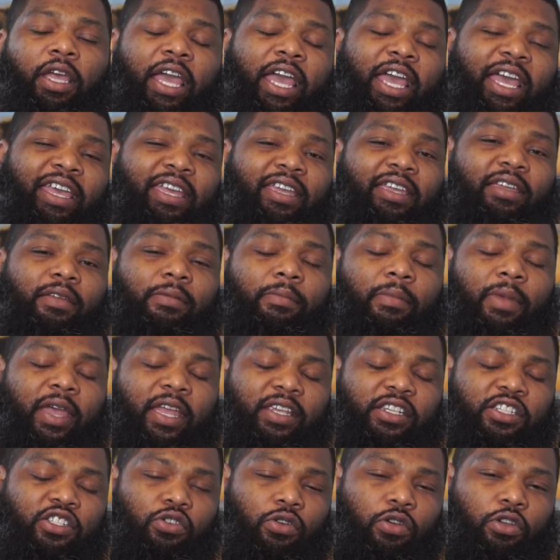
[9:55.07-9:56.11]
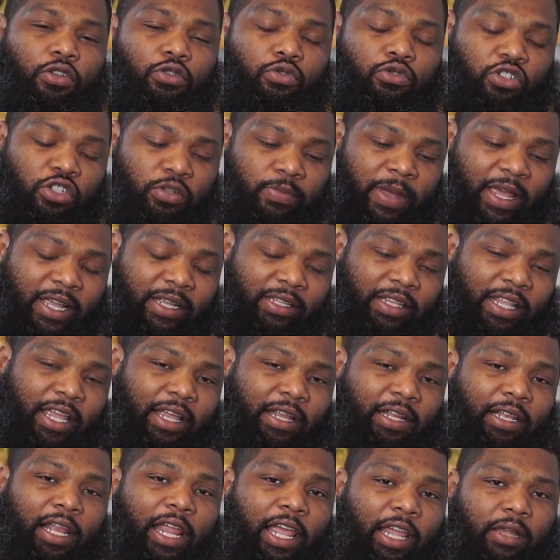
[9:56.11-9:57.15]
Hey, make sure you smack
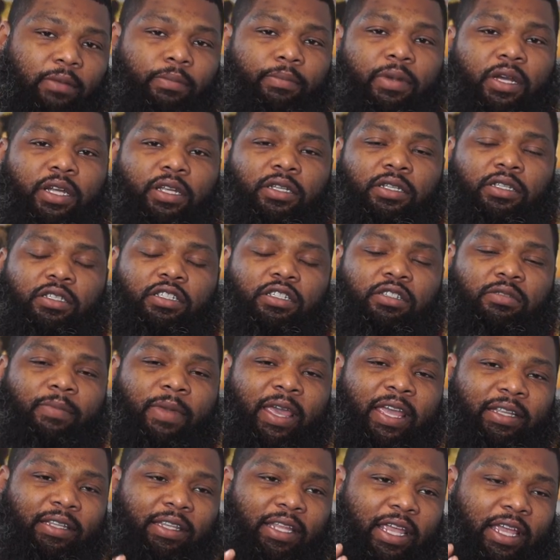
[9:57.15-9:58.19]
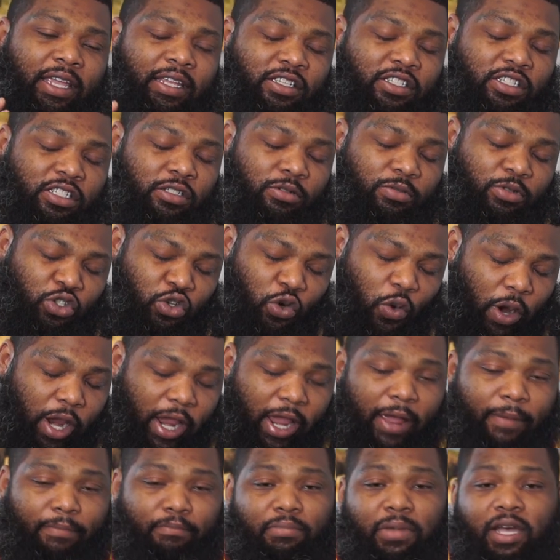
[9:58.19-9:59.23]
that like button, smack that
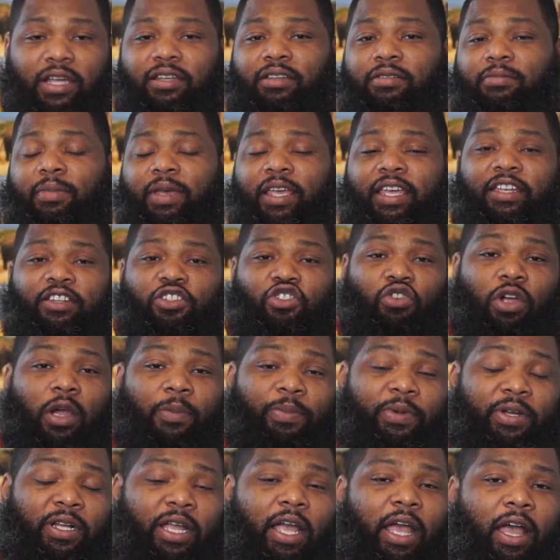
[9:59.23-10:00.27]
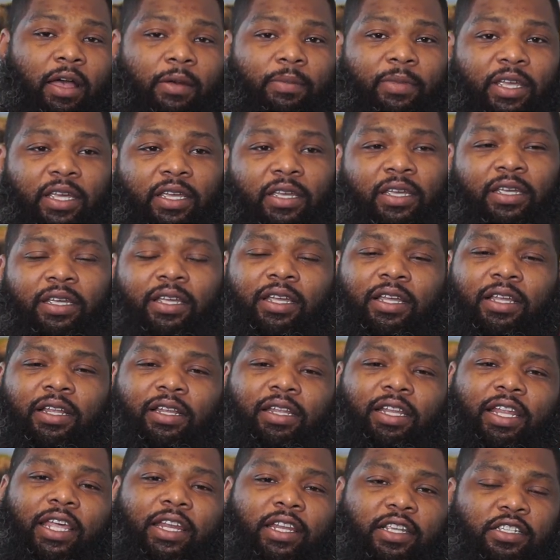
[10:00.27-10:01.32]
subscribe button, man. Drop a comment.
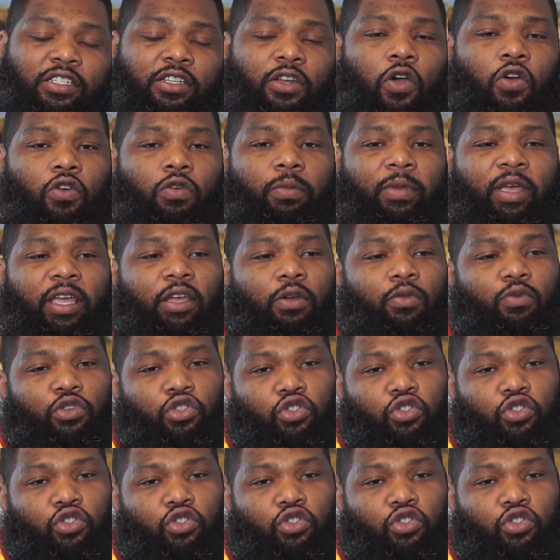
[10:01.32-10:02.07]
Let us know, man.